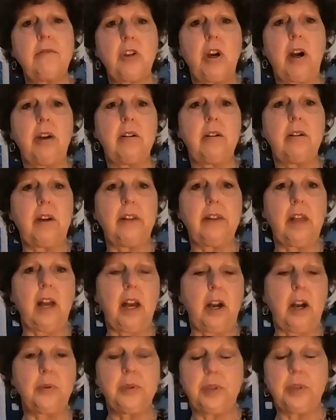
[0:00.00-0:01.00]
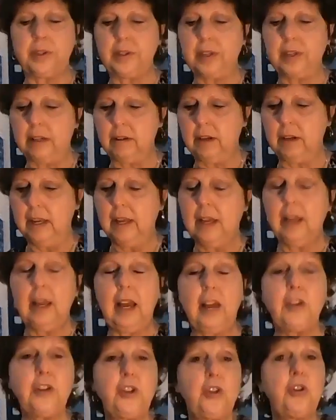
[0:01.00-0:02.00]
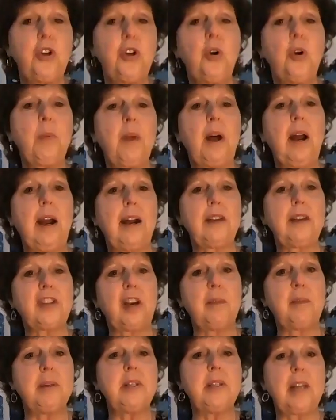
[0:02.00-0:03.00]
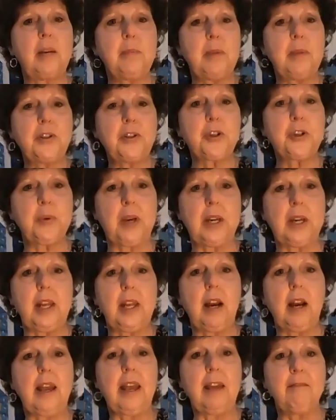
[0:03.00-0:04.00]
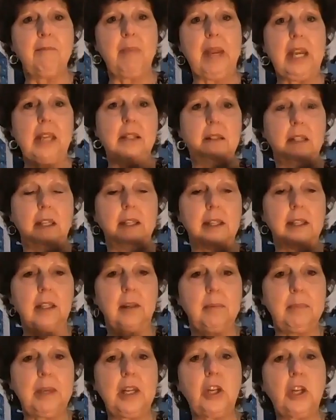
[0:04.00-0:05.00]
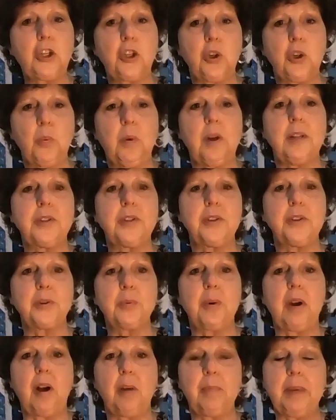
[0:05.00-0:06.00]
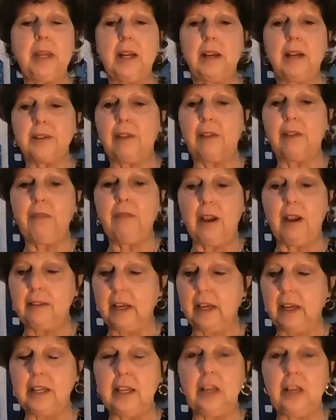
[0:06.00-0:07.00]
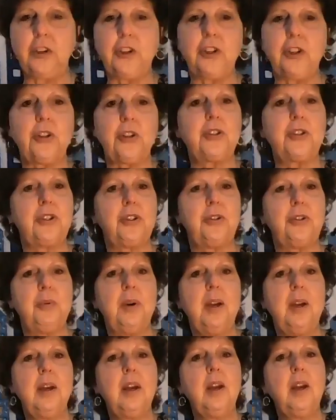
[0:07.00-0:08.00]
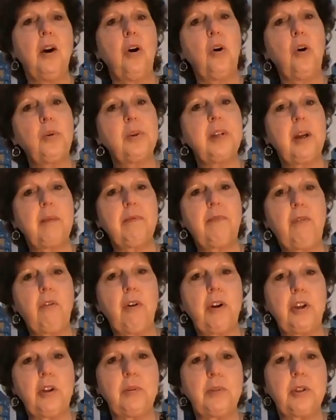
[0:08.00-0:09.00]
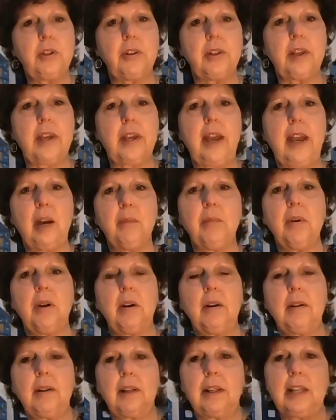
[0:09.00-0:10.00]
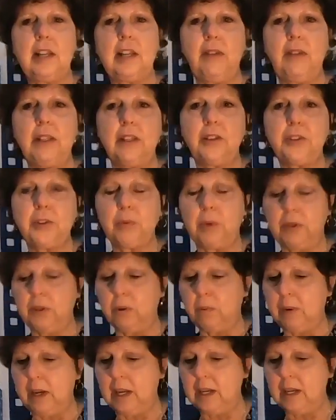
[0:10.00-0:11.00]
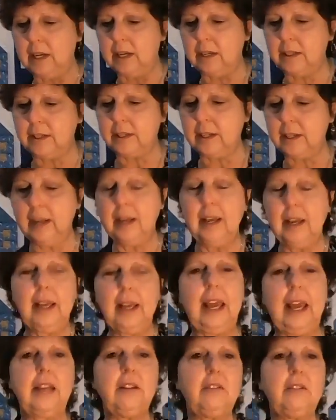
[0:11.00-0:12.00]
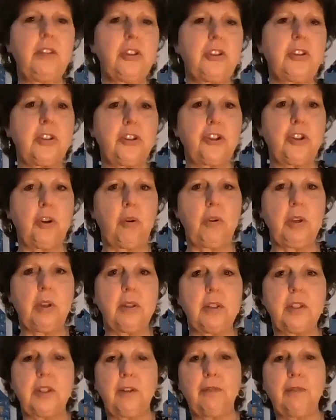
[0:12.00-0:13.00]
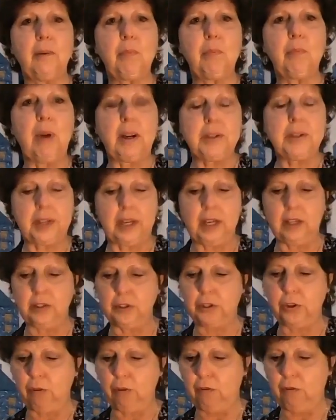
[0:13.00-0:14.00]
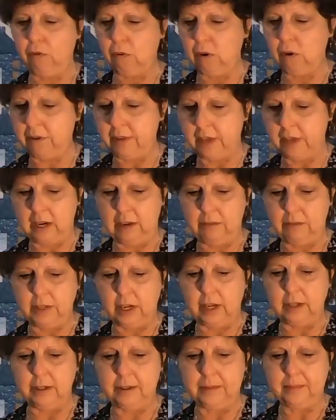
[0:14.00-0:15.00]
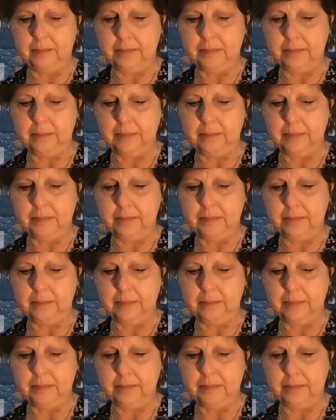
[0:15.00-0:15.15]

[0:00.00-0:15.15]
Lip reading: done in the houses. And as you know, as I've been demonstrating, I have made the little miniature ones as well, because I find that easier to hold up for you to the camera, leaving this one the way it is, and just to show you the different pressing and so forth that I've done.